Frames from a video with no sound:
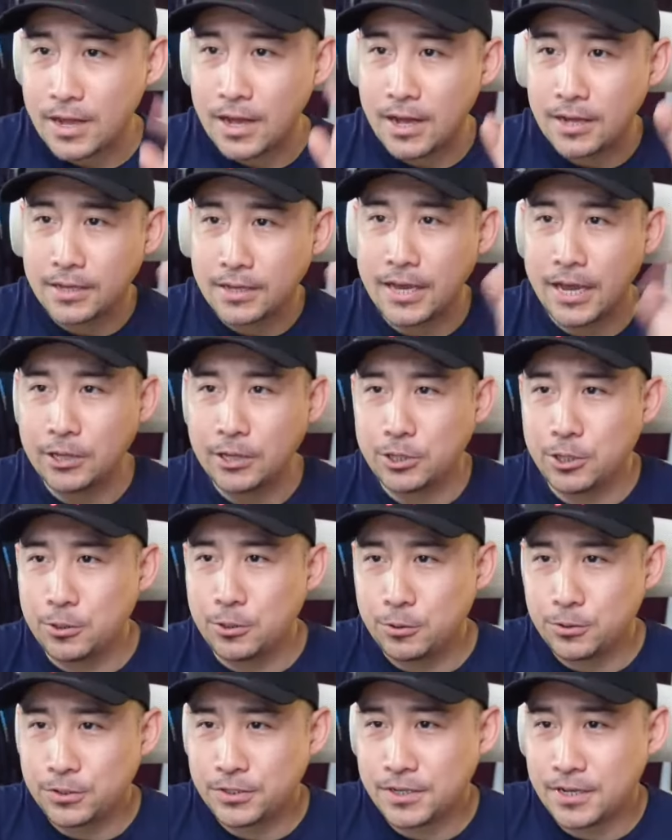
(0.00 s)

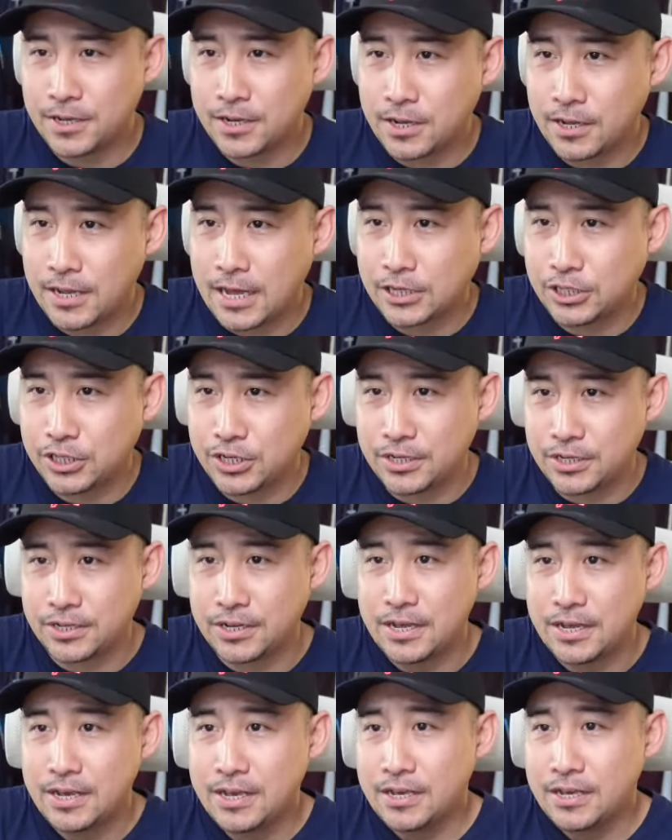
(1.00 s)
Kato's
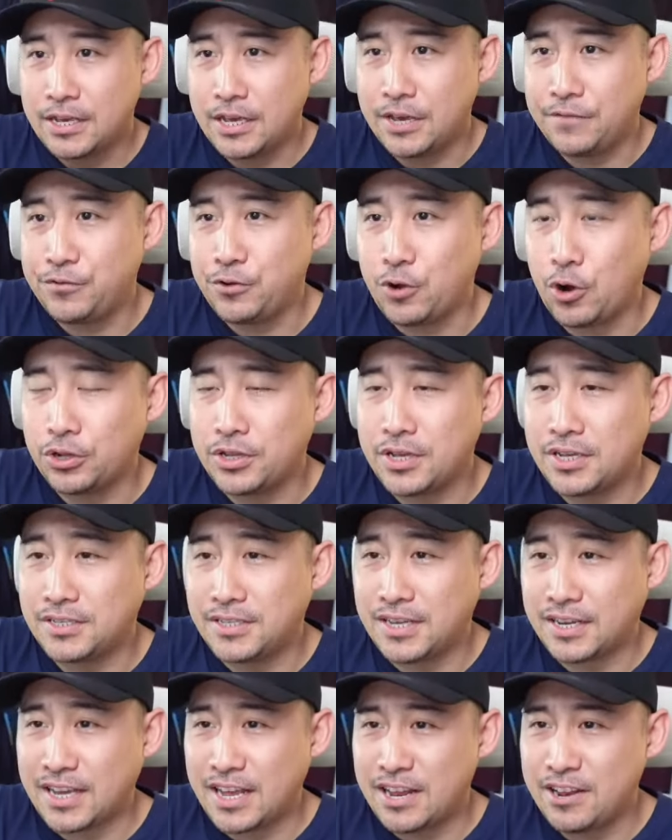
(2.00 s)
collection, if you order a
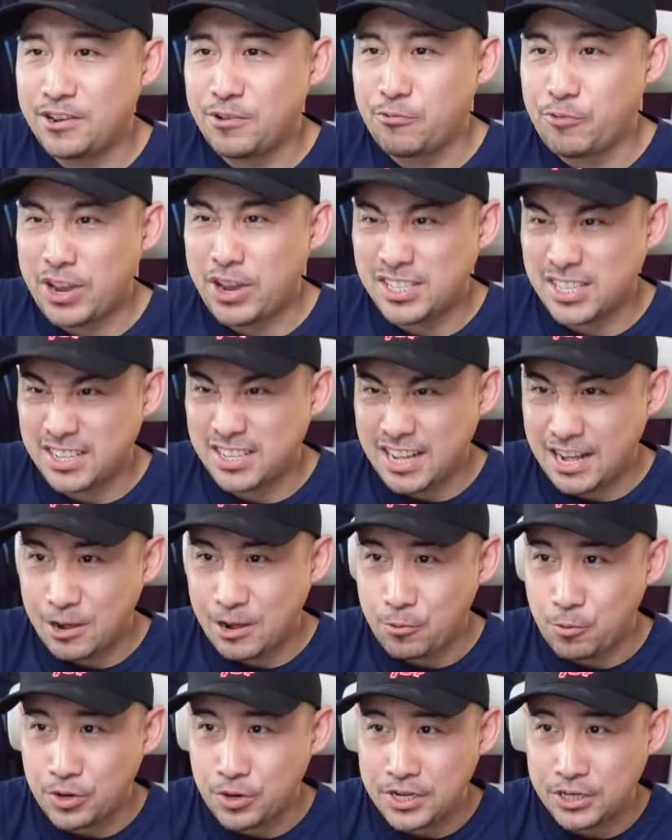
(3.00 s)
second racer now,
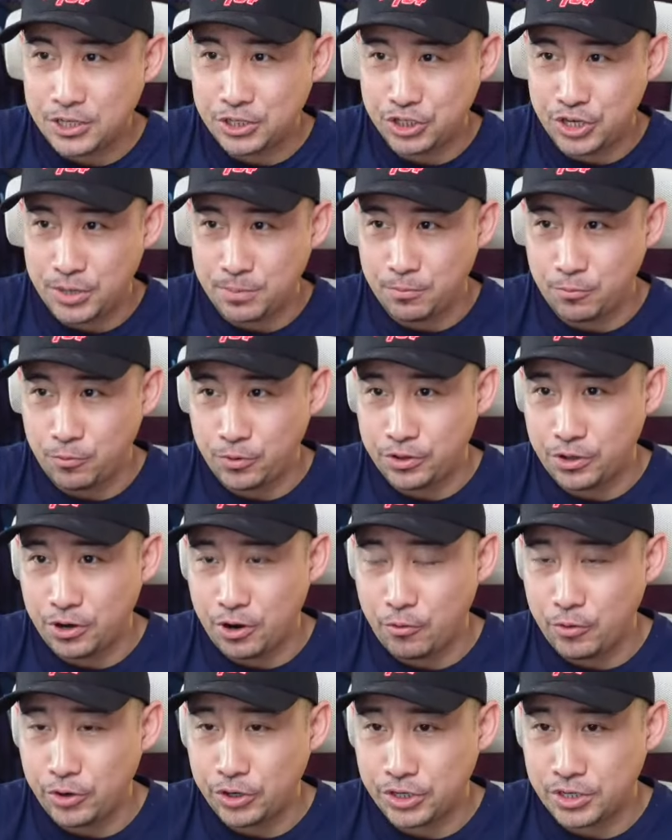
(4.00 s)
will it ship with the
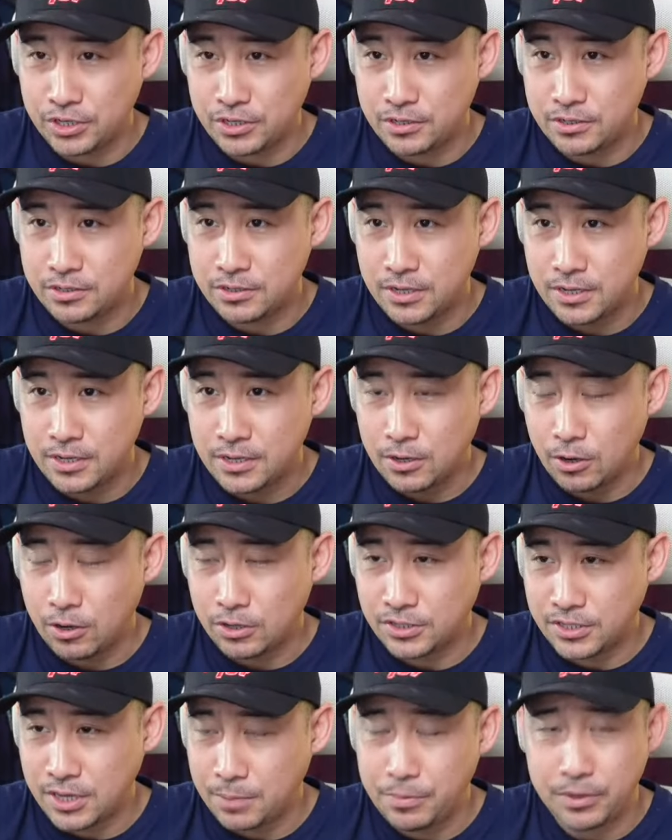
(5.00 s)
original or
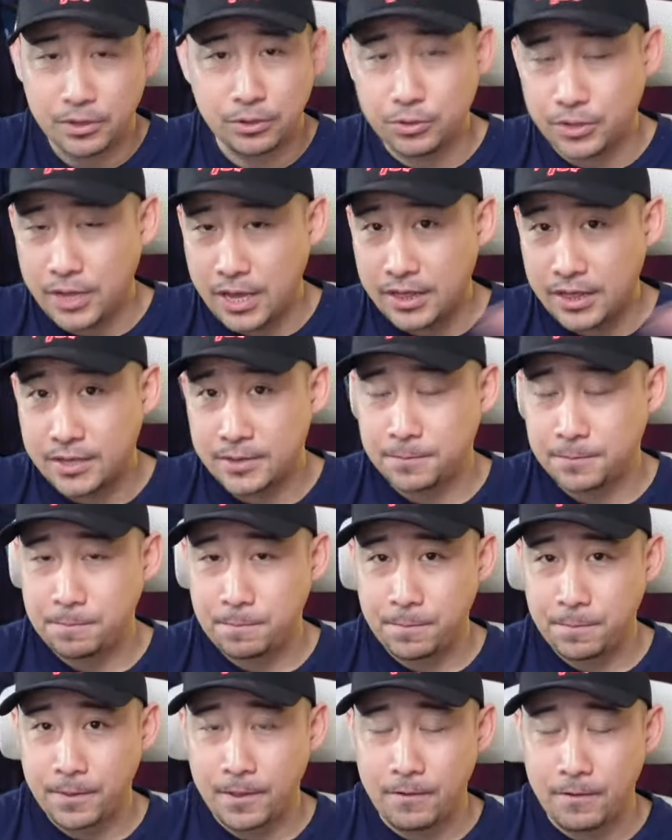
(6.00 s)
separate together?
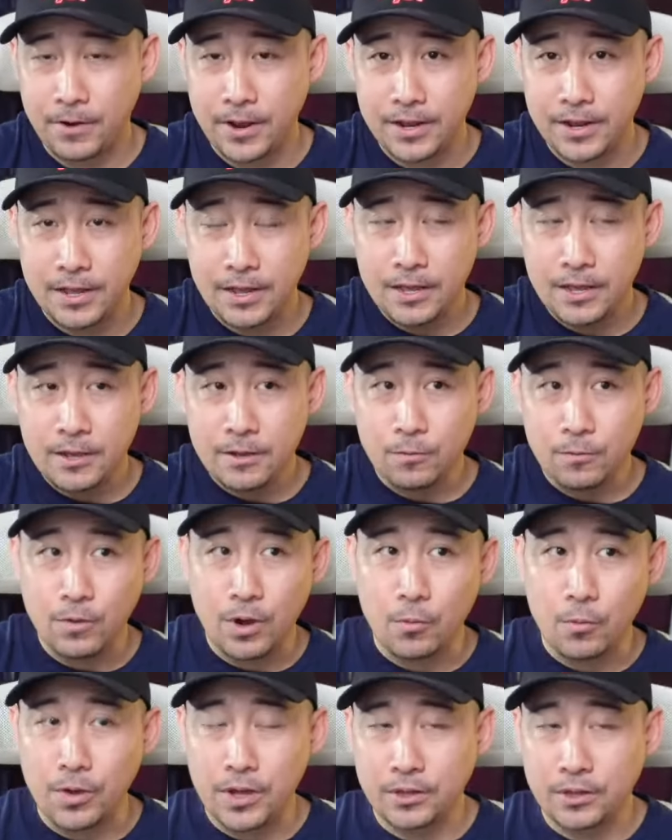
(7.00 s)
All right.
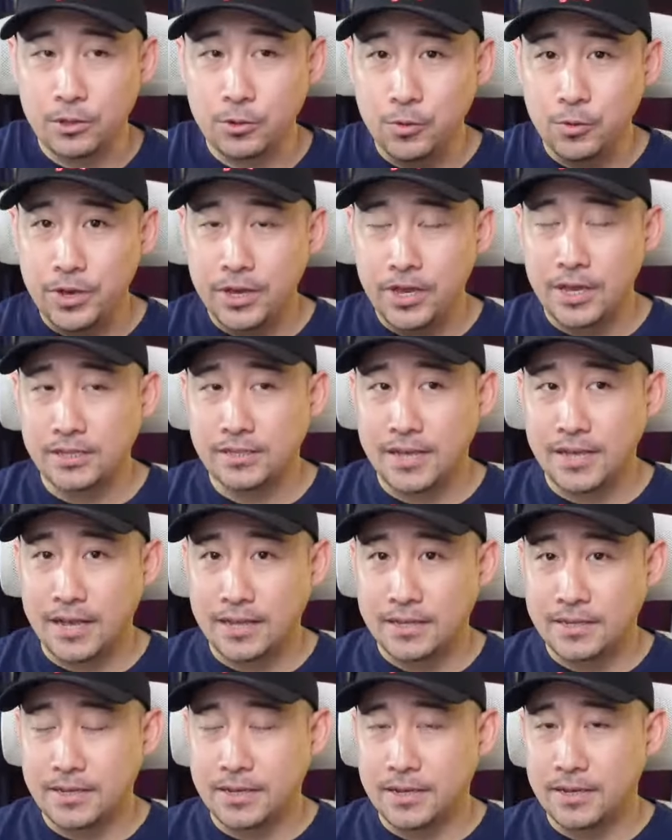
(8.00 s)
What we're doing is
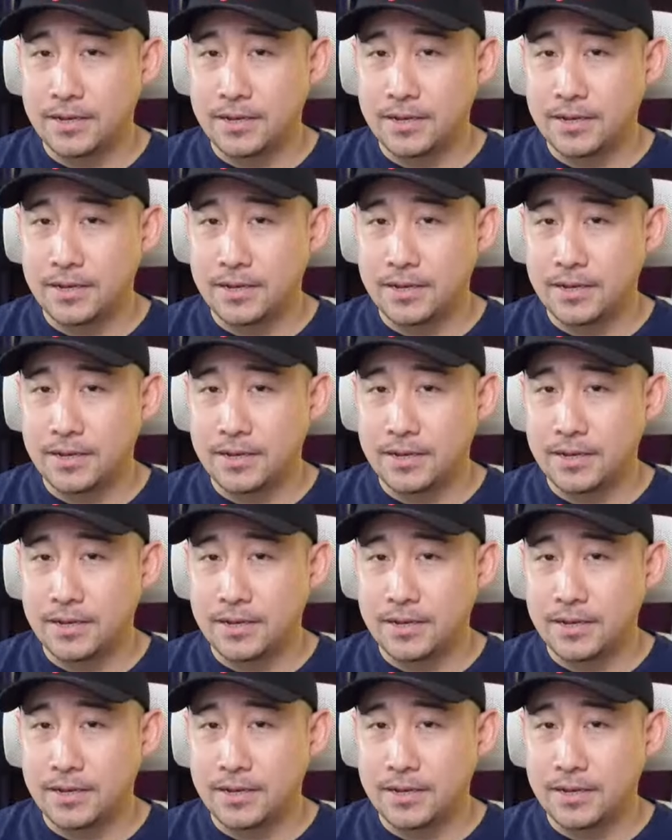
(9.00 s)
that